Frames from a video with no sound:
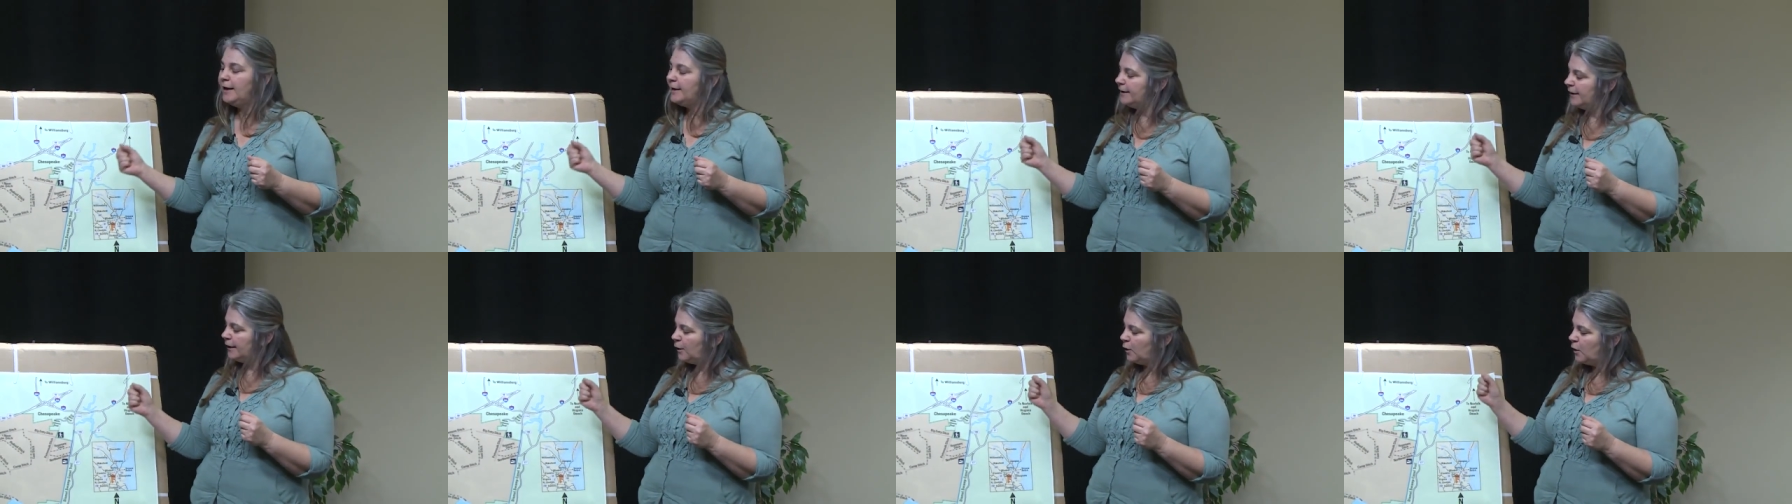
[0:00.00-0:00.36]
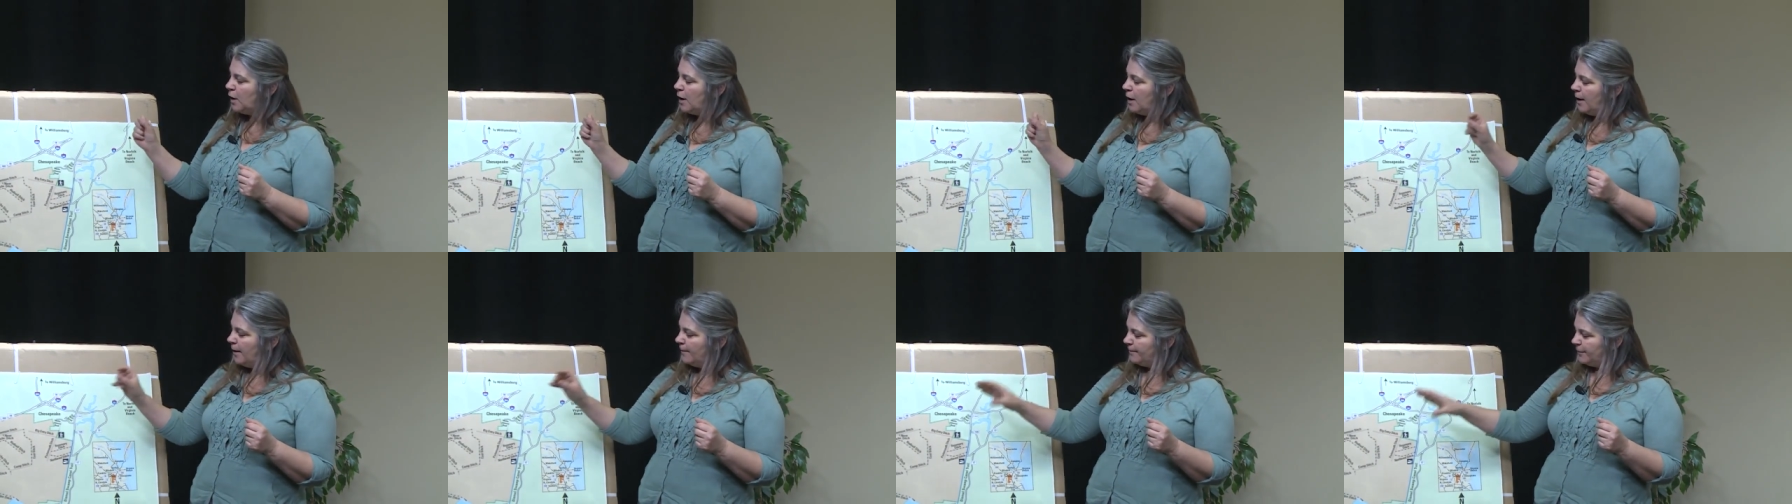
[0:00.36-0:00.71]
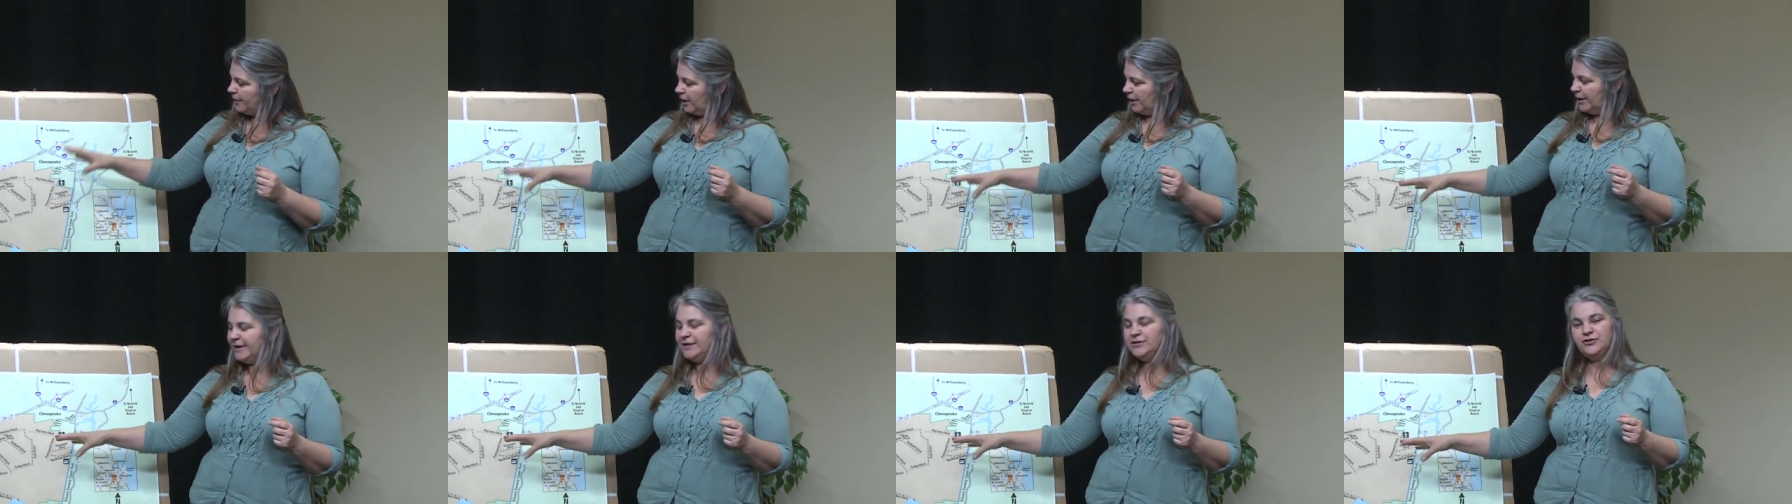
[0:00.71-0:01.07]
Now,
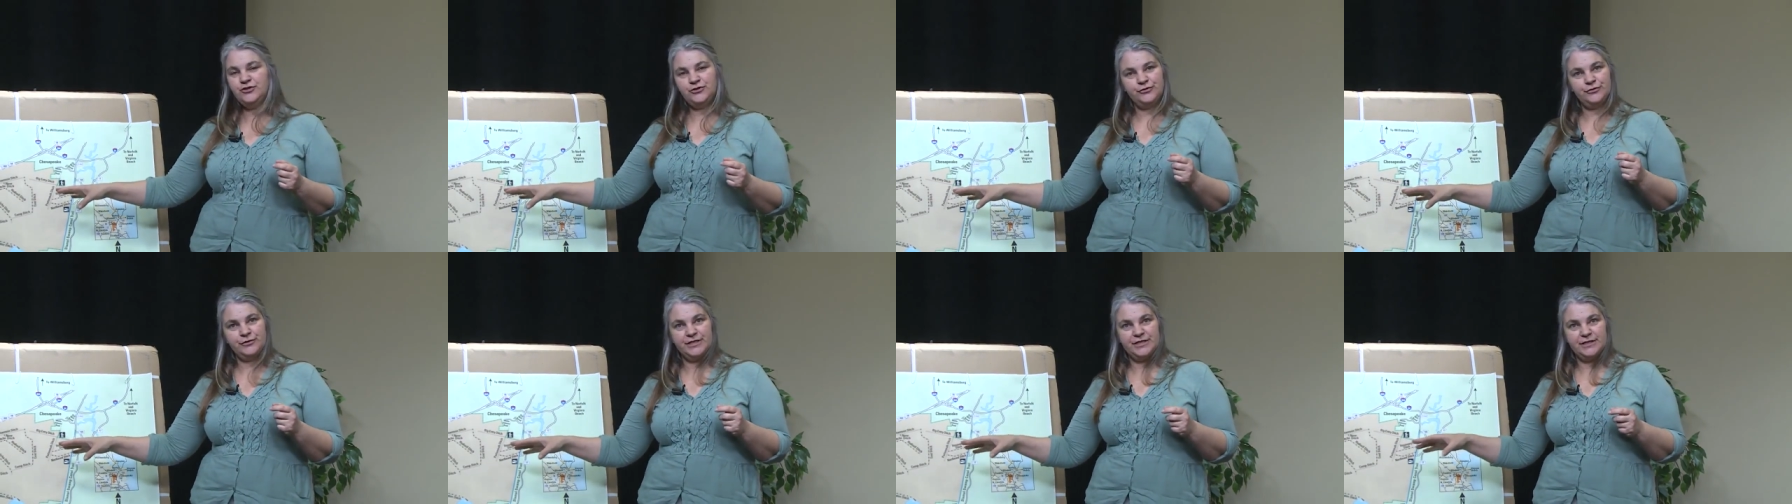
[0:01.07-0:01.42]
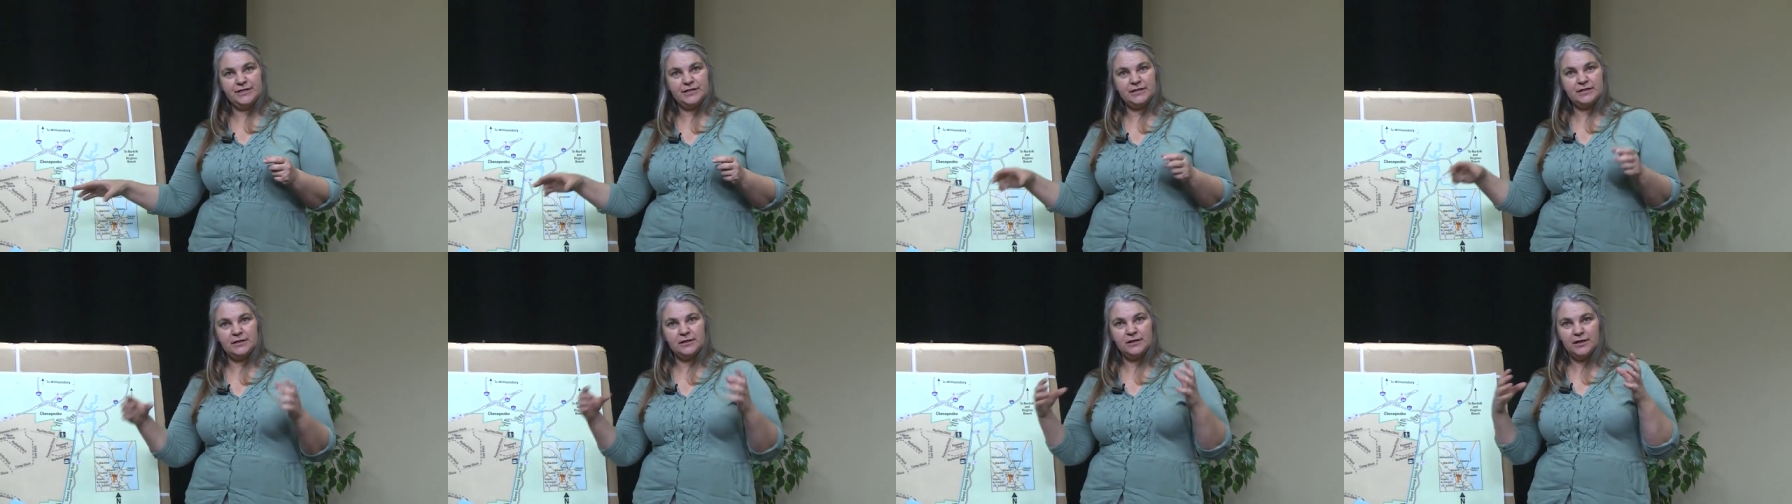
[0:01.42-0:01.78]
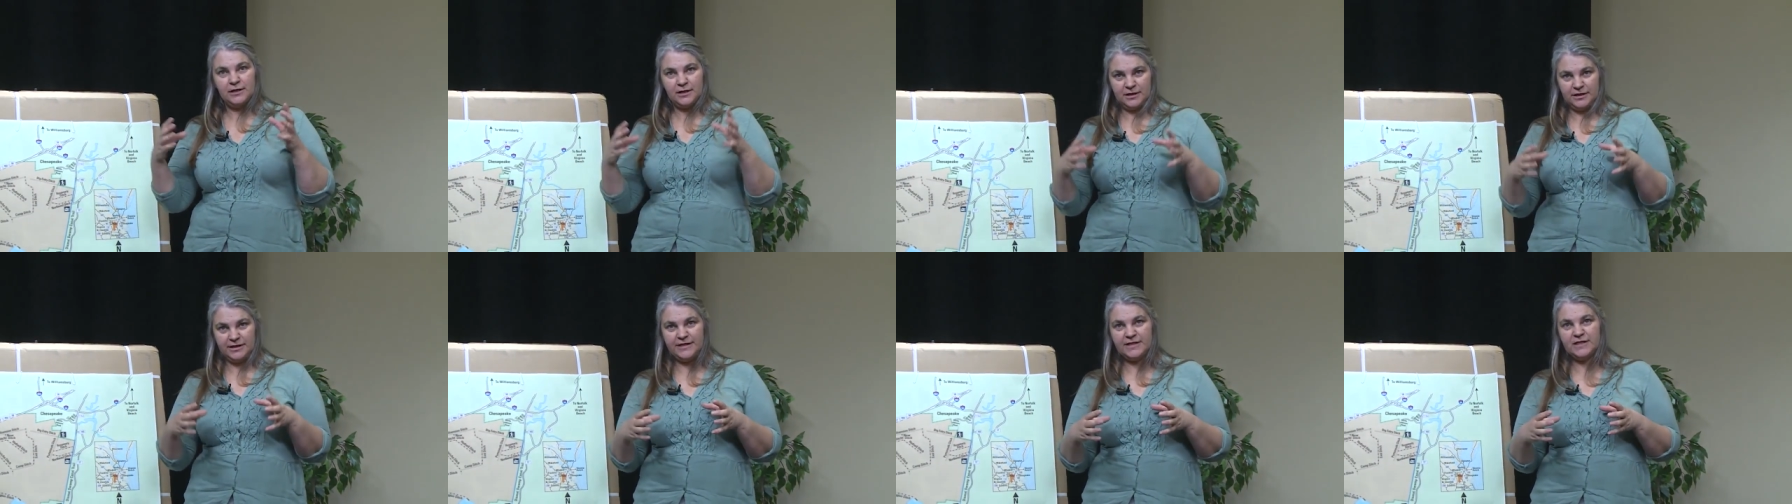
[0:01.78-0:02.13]
pine trees
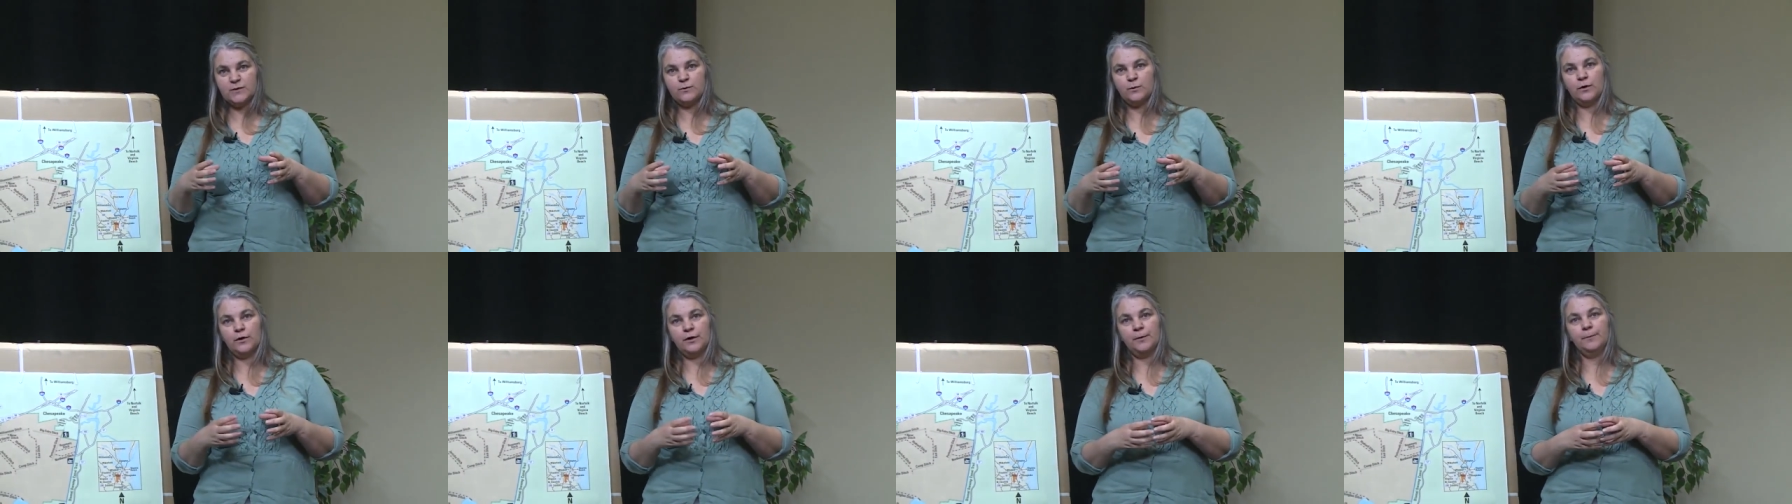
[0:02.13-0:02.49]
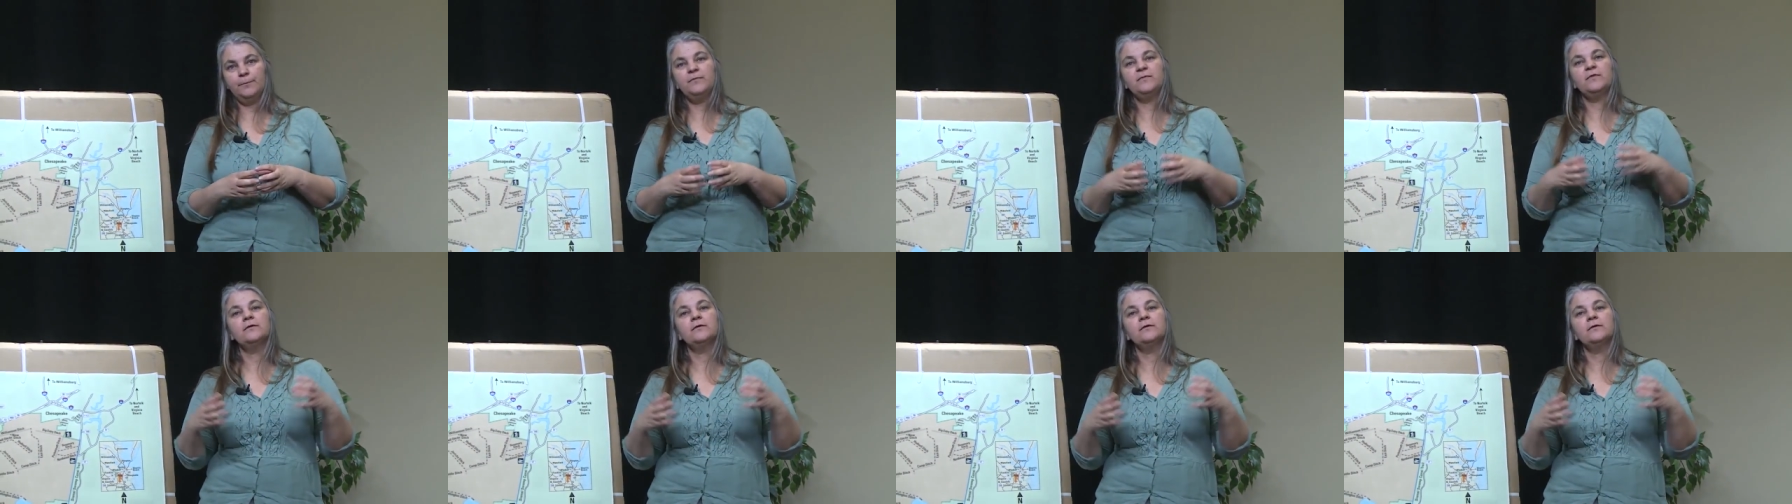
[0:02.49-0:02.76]
in a swamp,